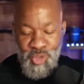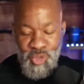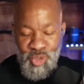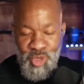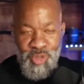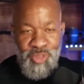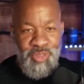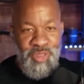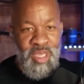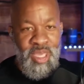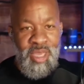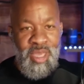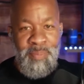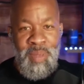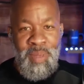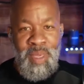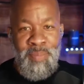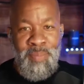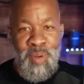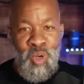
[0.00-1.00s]
Do your
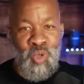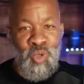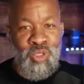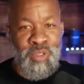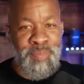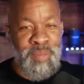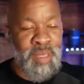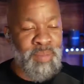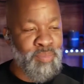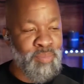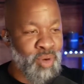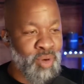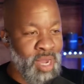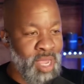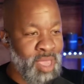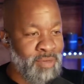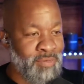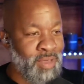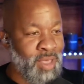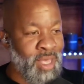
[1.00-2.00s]
thing. Be bold, be
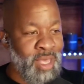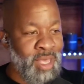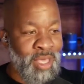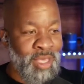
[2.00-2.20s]
brave.